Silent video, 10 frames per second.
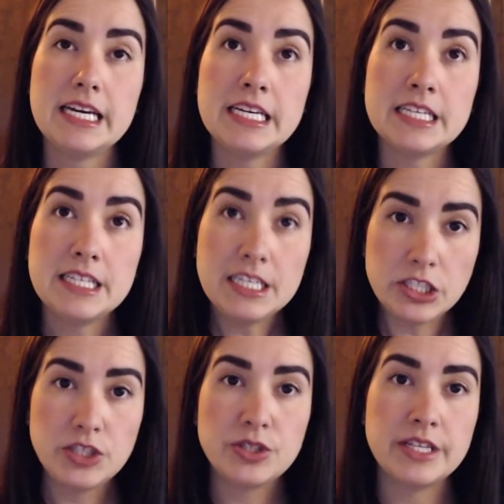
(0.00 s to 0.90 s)
in
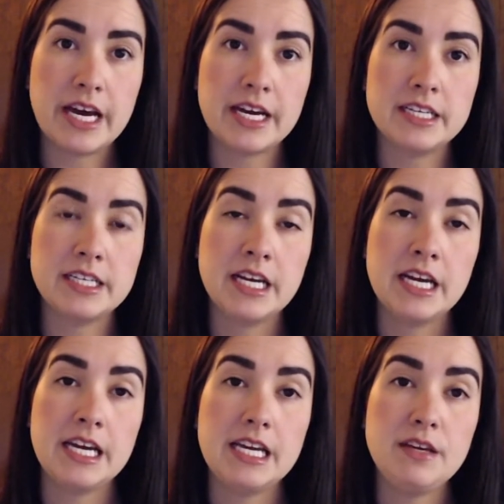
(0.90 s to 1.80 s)
addition to that,
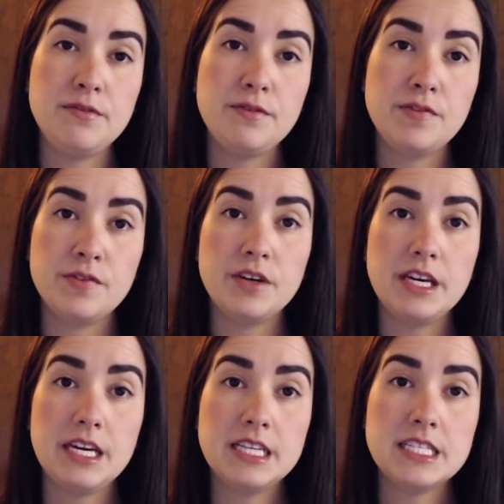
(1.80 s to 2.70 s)
if
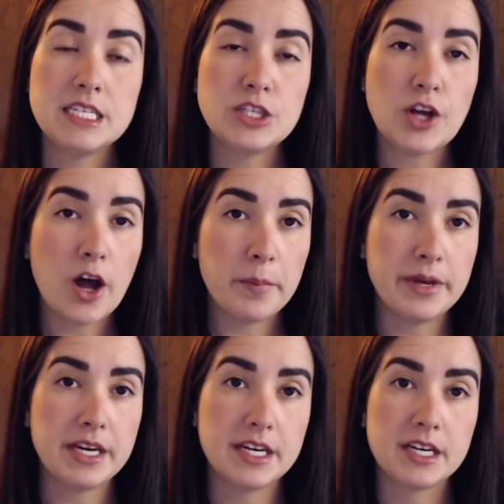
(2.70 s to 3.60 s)
it's a
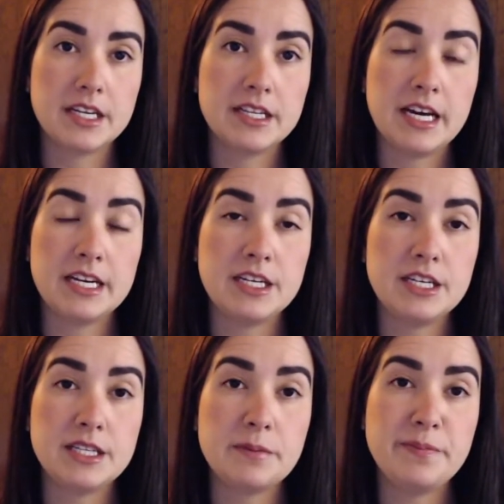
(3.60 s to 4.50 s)
topic that
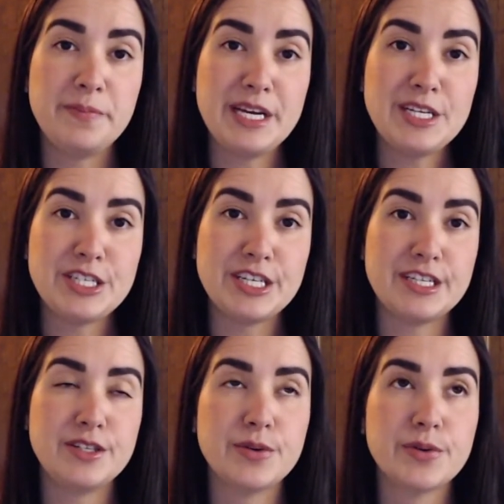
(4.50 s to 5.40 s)
the
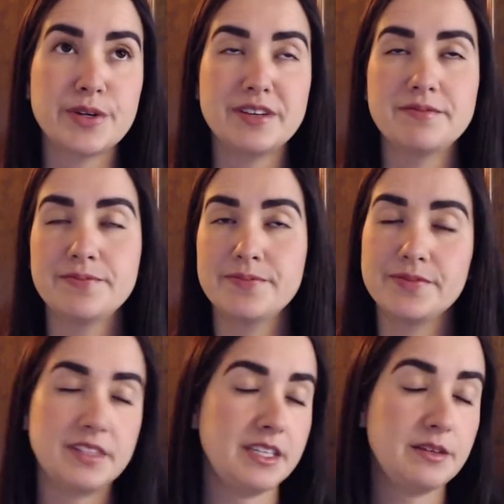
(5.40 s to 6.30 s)
patient, or
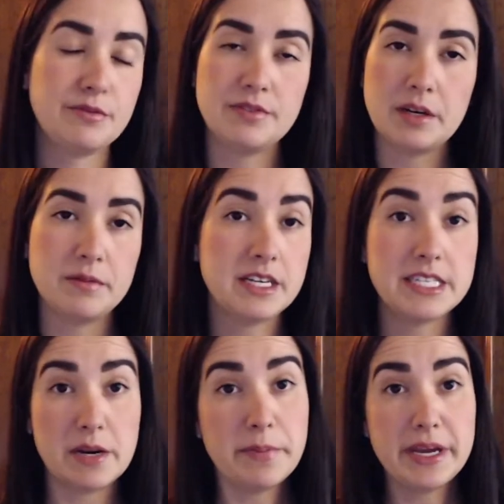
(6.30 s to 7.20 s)
if I
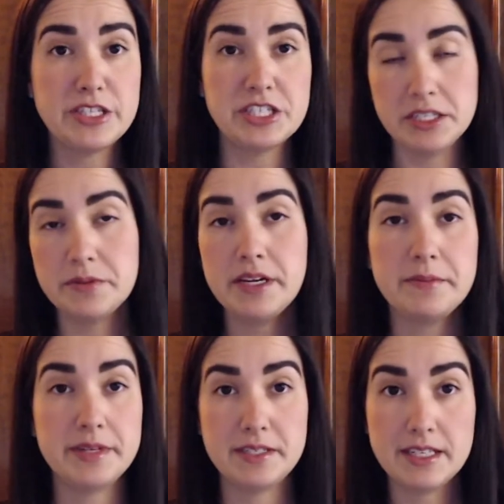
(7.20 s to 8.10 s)
said patient,
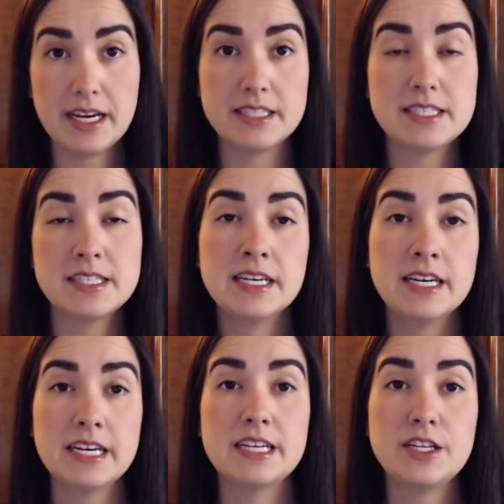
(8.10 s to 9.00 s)
but that's
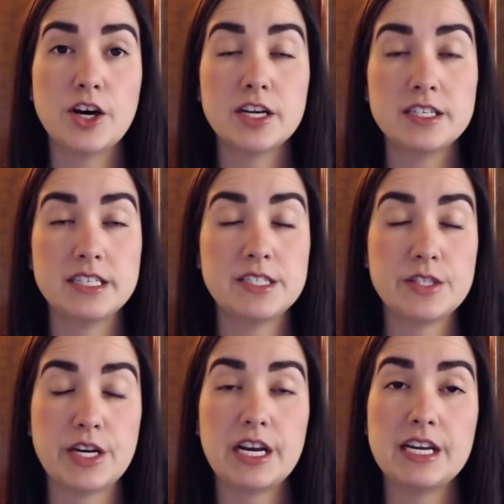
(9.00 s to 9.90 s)
not
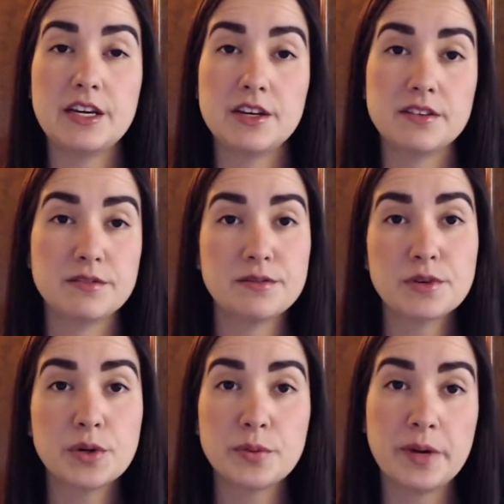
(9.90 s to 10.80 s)
necessarily
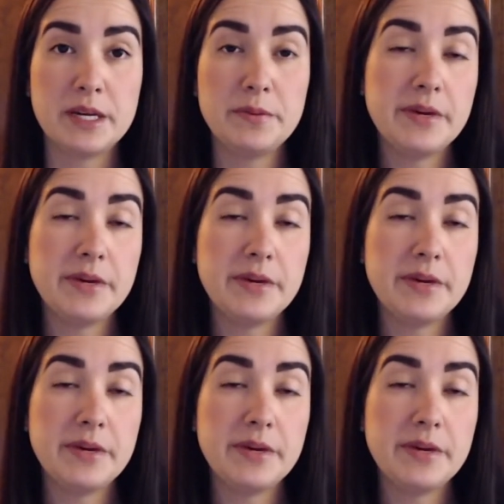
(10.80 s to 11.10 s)
who might